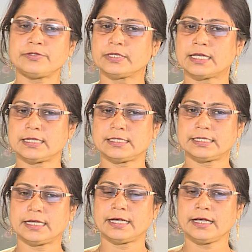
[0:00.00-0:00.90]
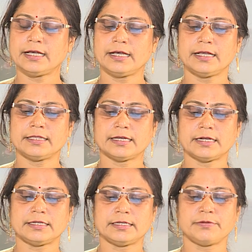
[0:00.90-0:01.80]
we can say
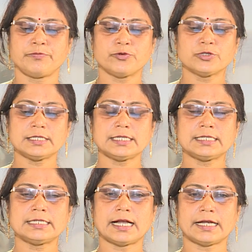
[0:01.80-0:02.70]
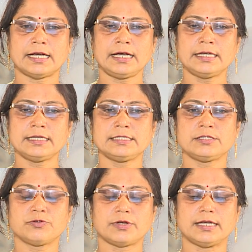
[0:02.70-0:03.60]
that processed data is
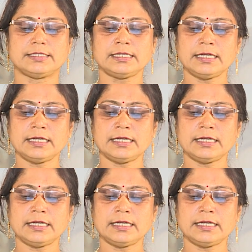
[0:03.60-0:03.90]
known as